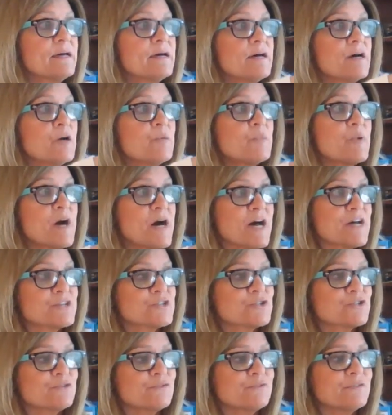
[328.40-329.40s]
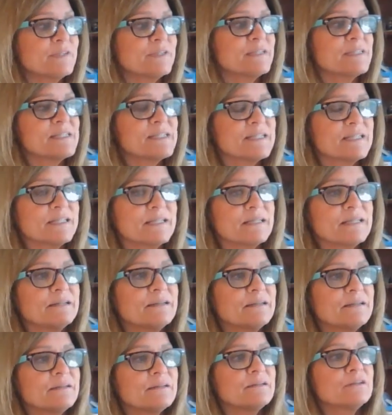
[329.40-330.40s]
apostrophe T.
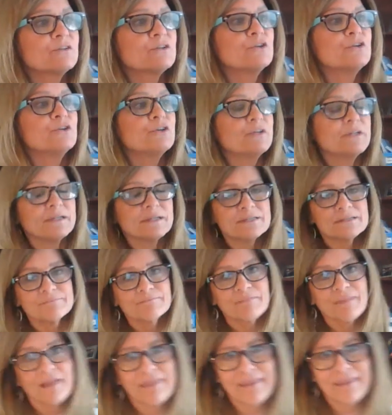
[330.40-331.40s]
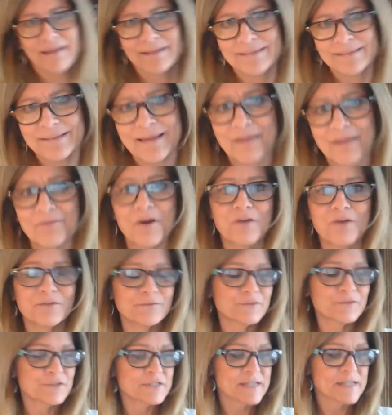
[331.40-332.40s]
Couldn't. I think I did that wrong the
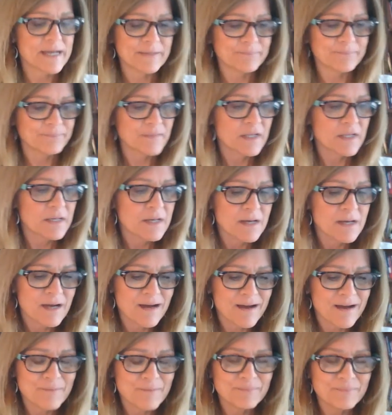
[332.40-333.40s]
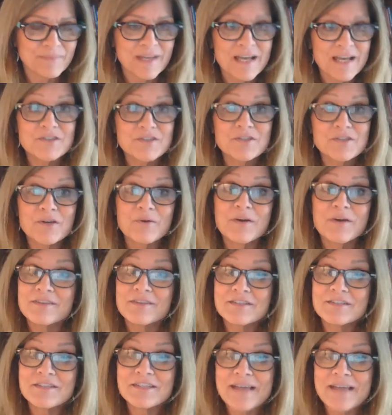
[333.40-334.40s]
first time. So
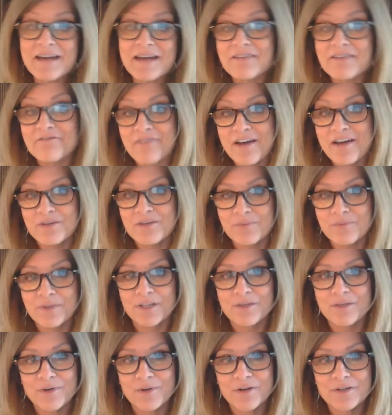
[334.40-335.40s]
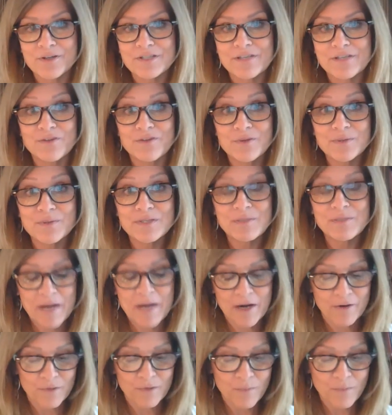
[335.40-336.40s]
this is kind of fun. It really works. If you as a
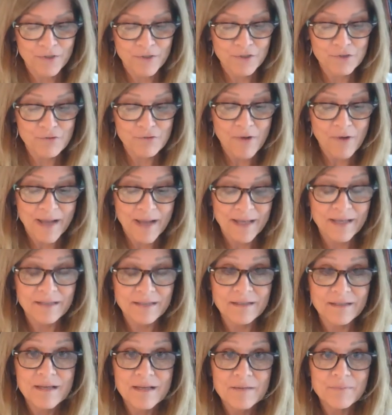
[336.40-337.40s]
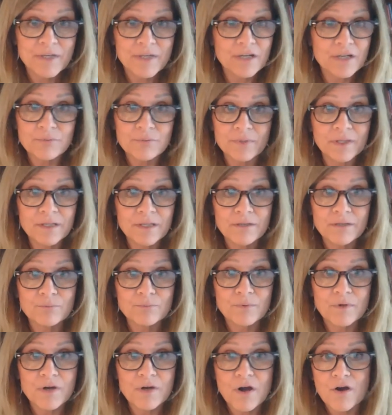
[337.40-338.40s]
parent want to try it, pick a
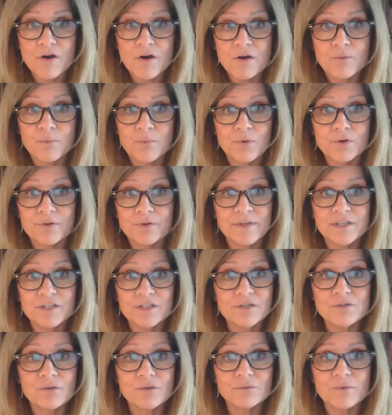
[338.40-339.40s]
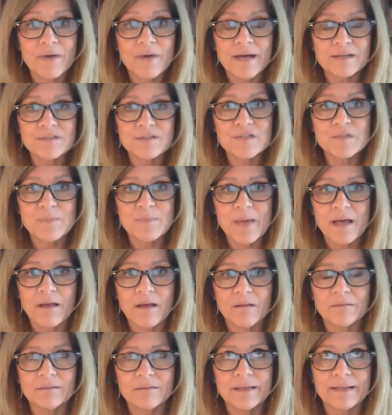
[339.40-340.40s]
word that you don't know how to
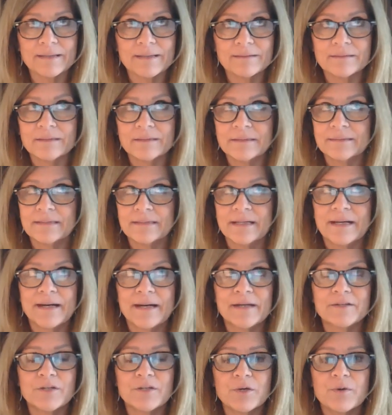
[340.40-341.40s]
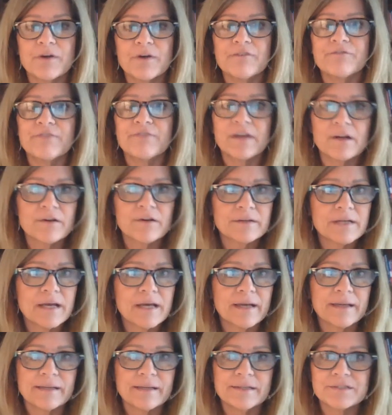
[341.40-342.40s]
spell, like, I don't know,
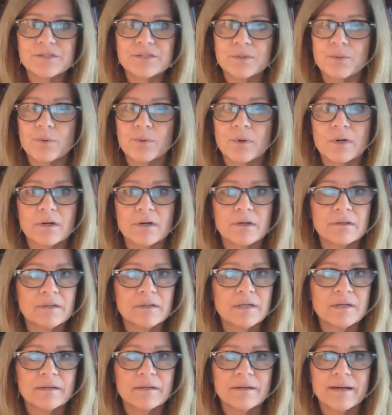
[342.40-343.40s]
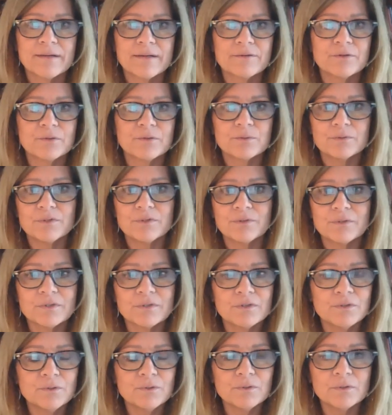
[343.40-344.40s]
Fahrenheit, or I don't know, you can
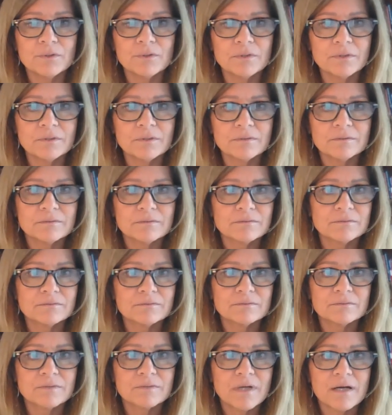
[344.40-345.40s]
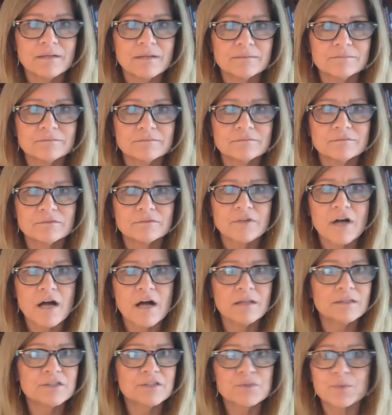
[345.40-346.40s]
Google
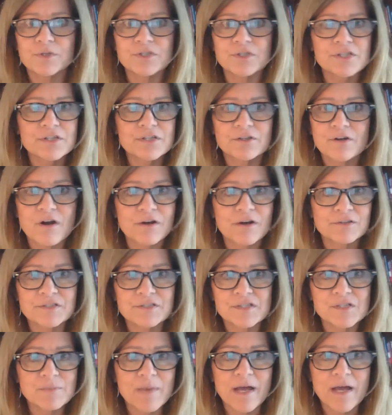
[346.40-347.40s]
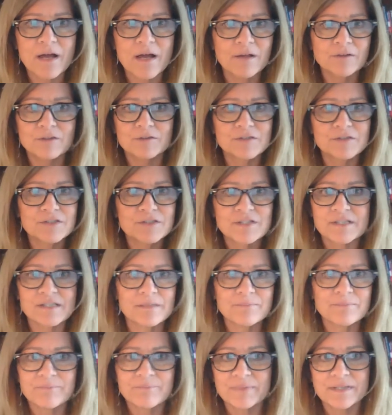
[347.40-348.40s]
college words that are hard to spell, or just
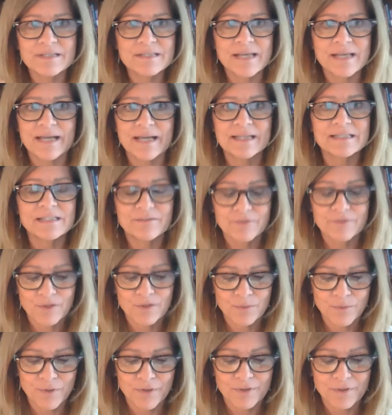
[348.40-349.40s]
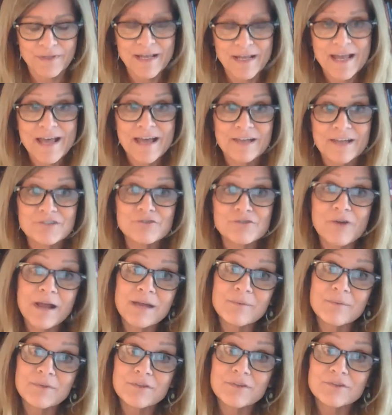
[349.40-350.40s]
some big scientific word, and try
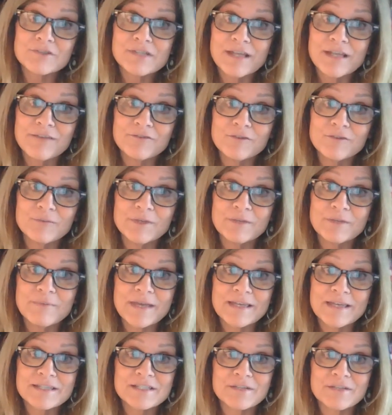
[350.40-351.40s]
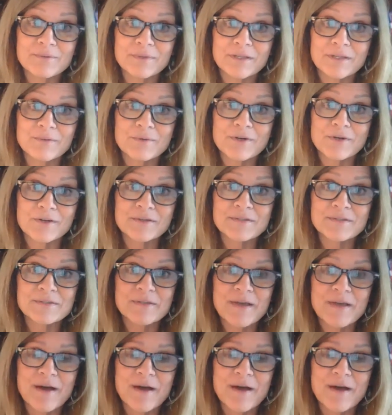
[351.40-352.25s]
it with yourself. You'll be amazed. It really works.